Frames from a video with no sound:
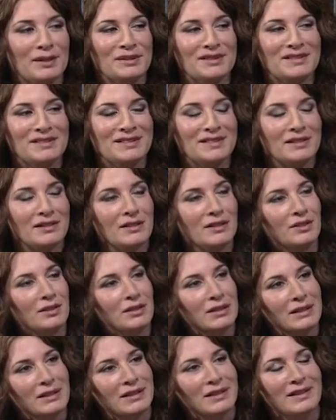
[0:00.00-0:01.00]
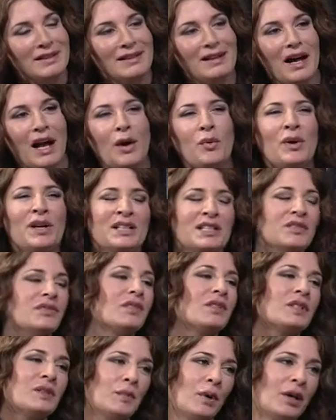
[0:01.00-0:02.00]
else to do. I wanted to
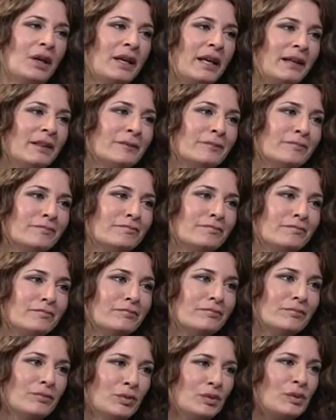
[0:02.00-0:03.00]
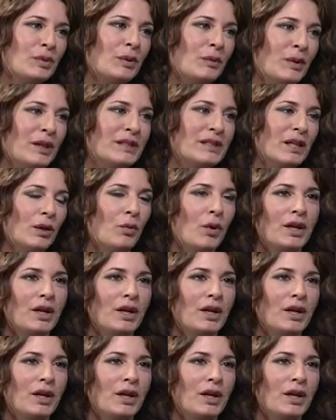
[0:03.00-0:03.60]
feel smart again, was what it was. I